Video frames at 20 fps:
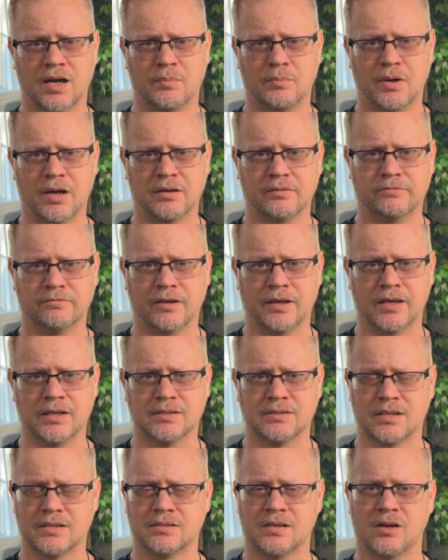my face
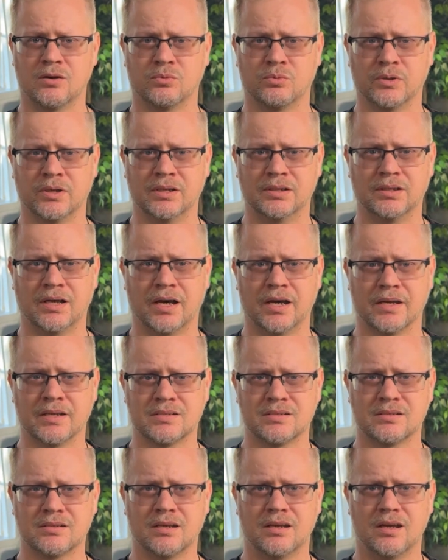as I
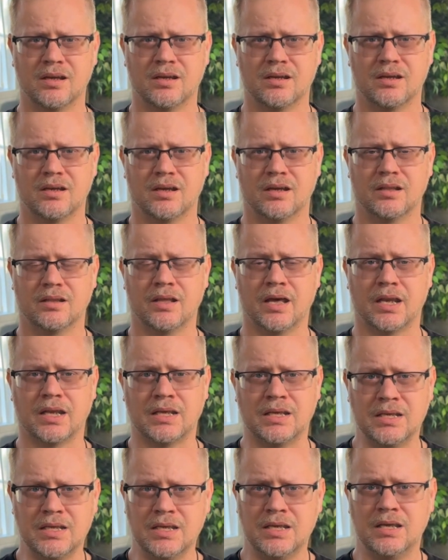realized that
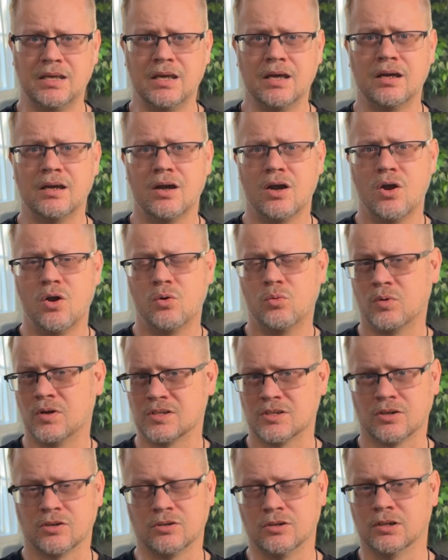he was
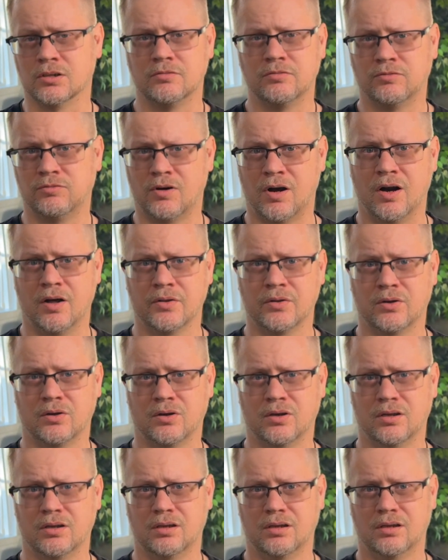a good father,
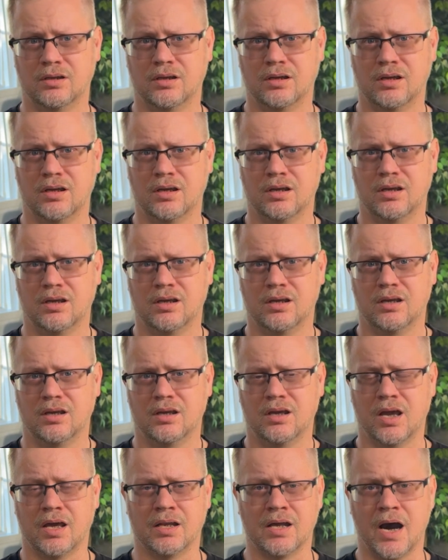
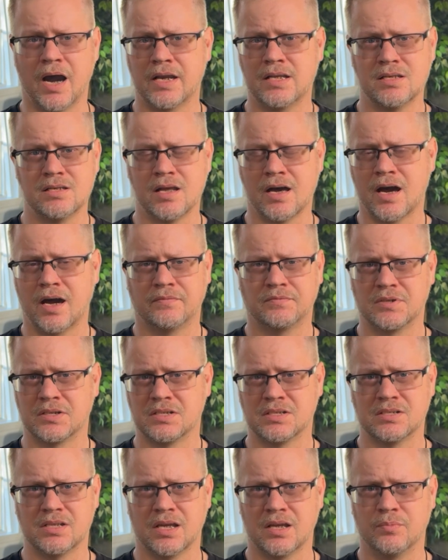and I didn't have to
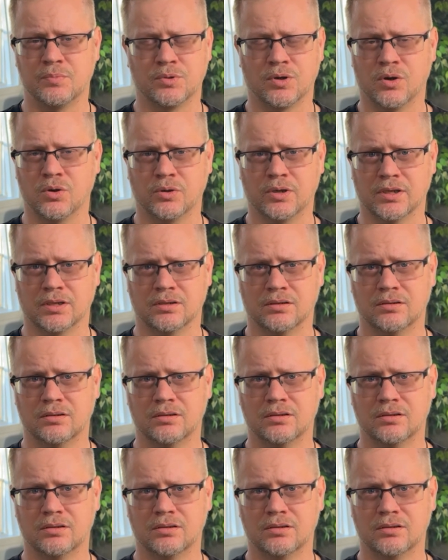stay broken.